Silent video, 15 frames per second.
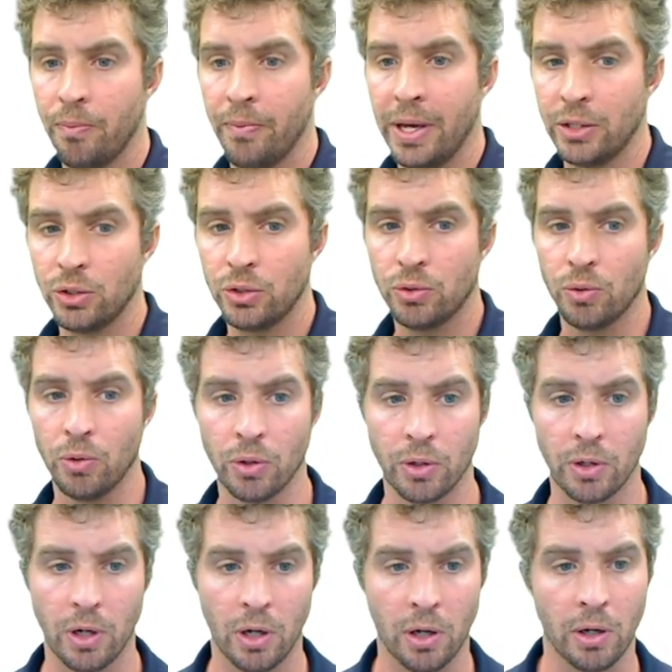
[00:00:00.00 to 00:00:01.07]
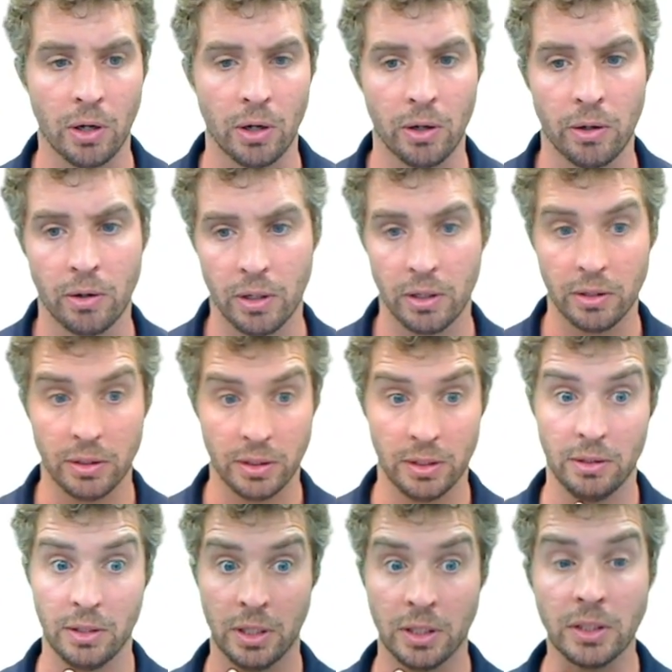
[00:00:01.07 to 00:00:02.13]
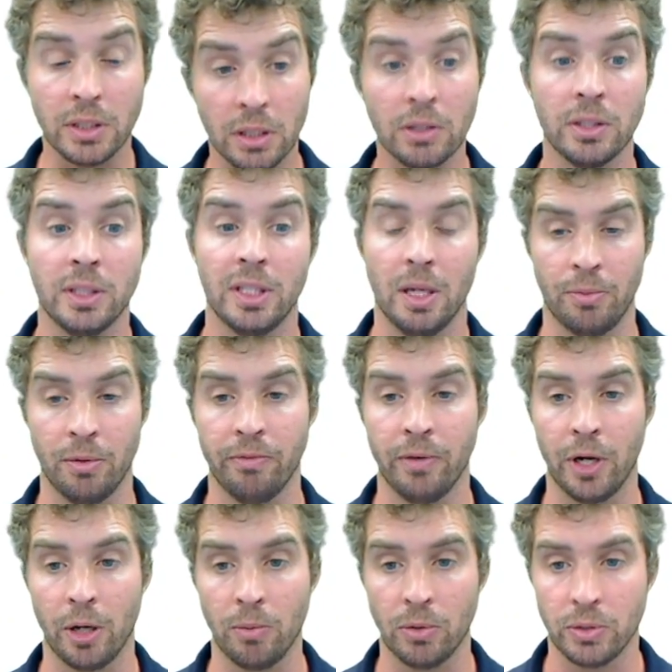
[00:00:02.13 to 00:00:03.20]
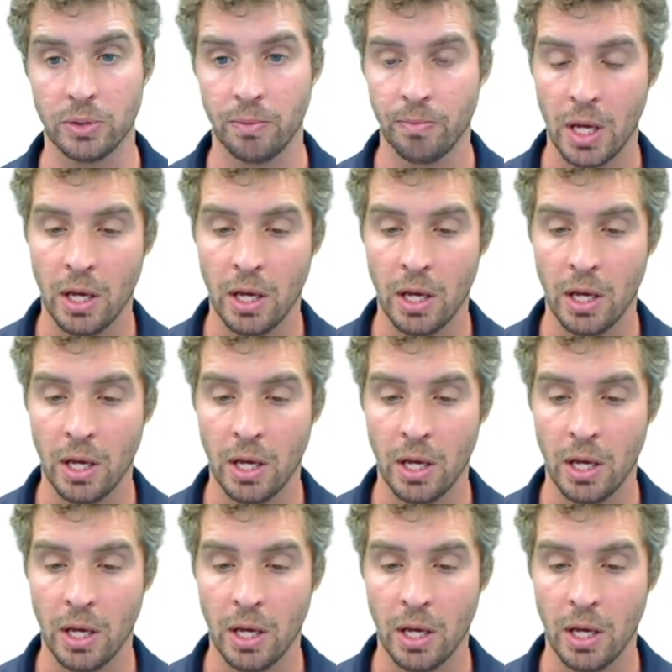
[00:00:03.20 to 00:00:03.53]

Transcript: make sure are considered separate variables.